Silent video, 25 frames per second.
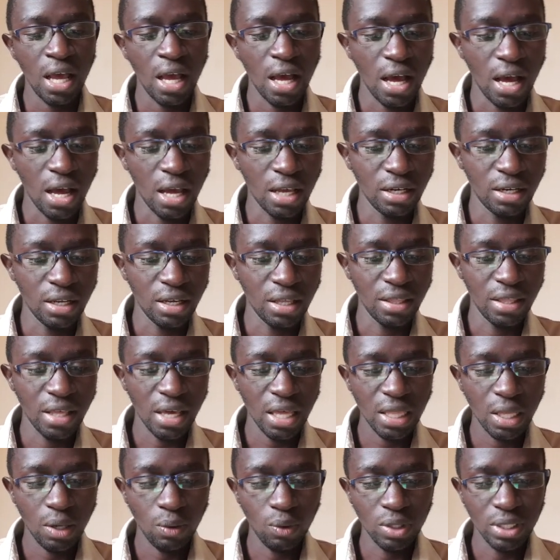And the
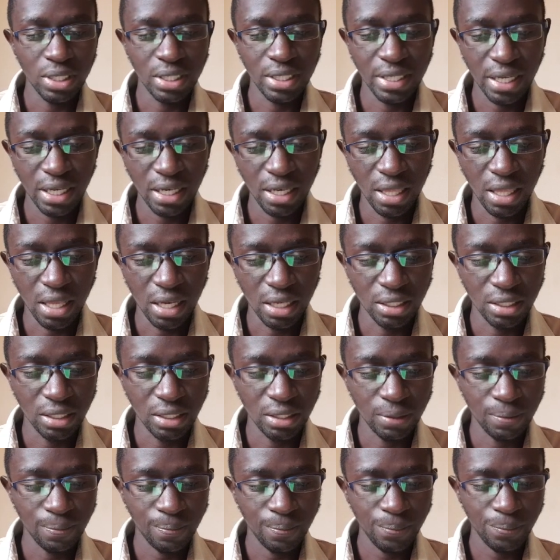other one said that
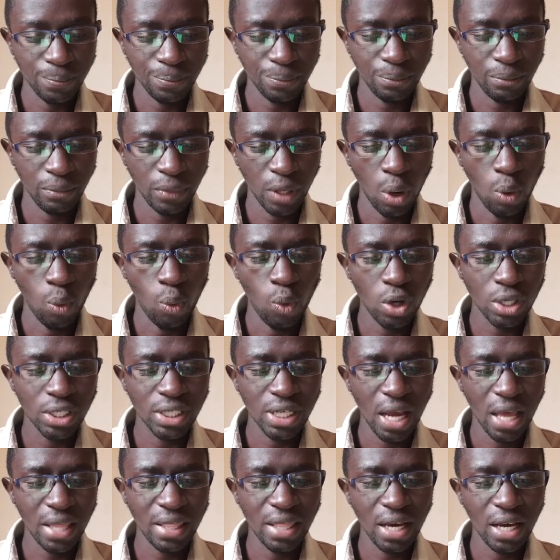what
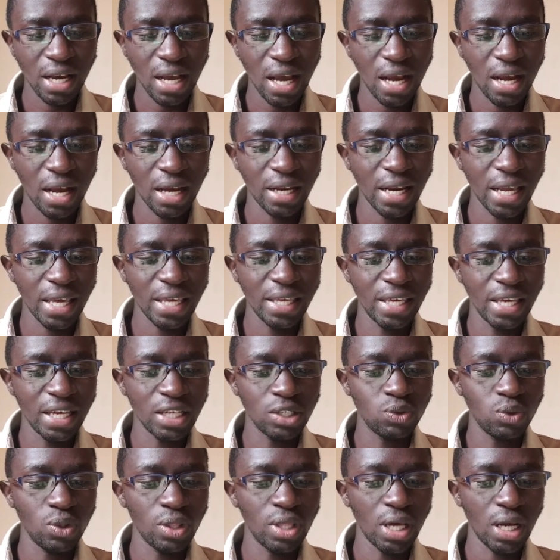other car can I
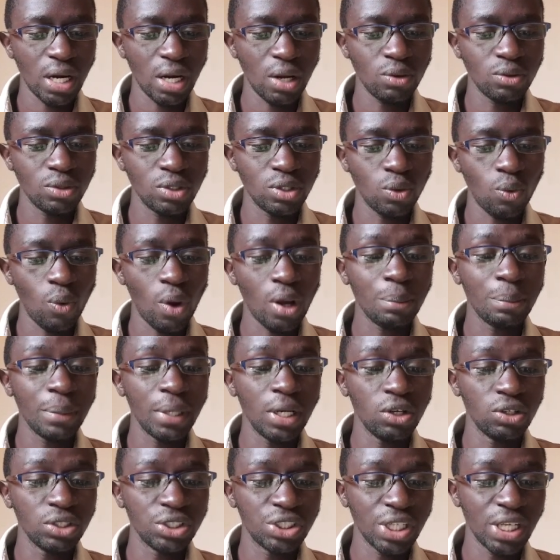get with around 1
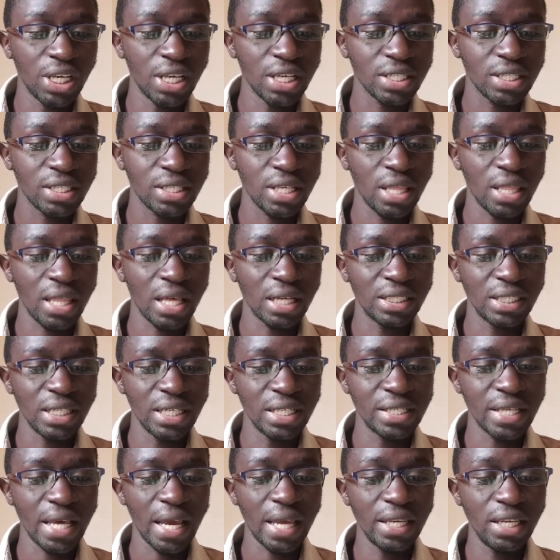million shillings that
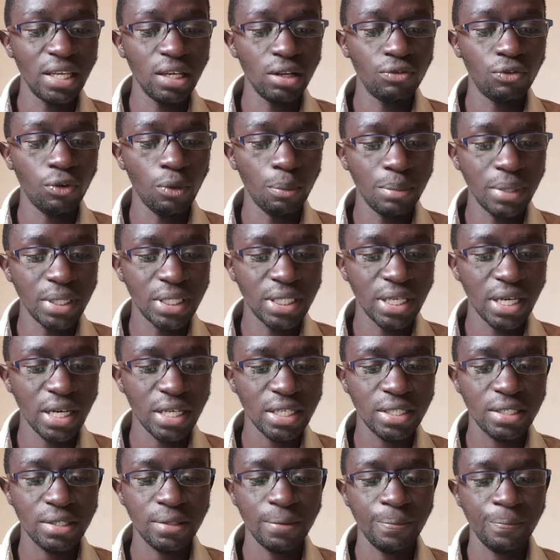is ideal for
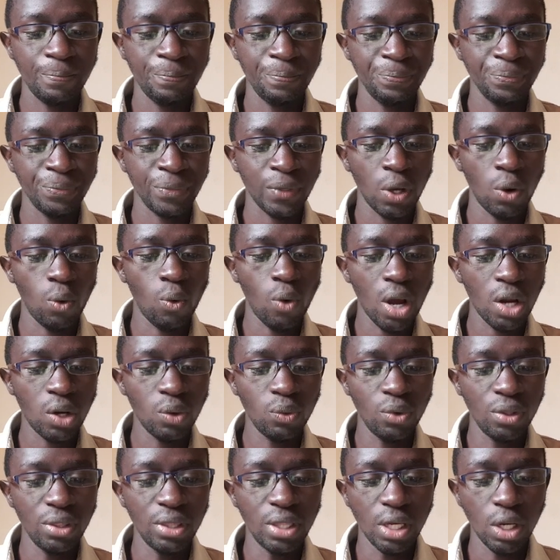business,
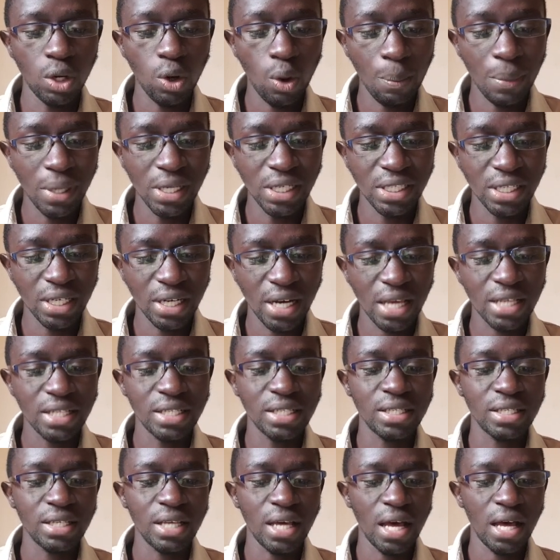one with low
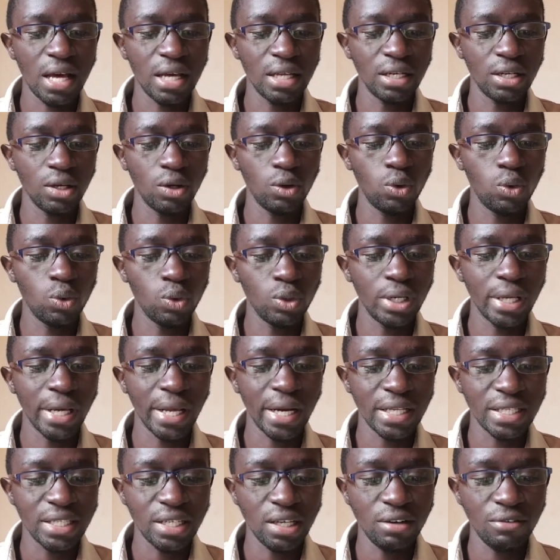maintenance and good
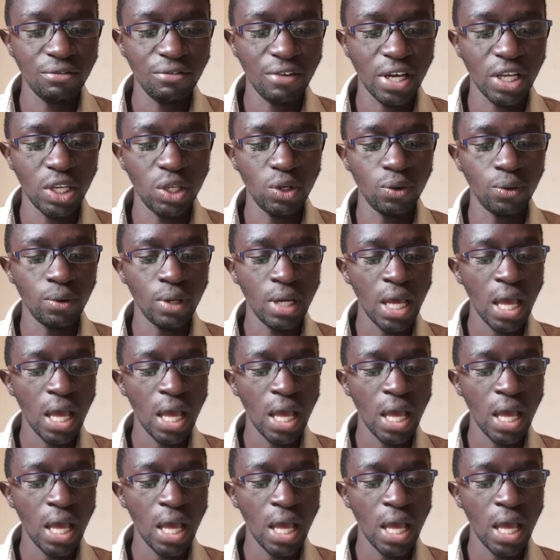resale value?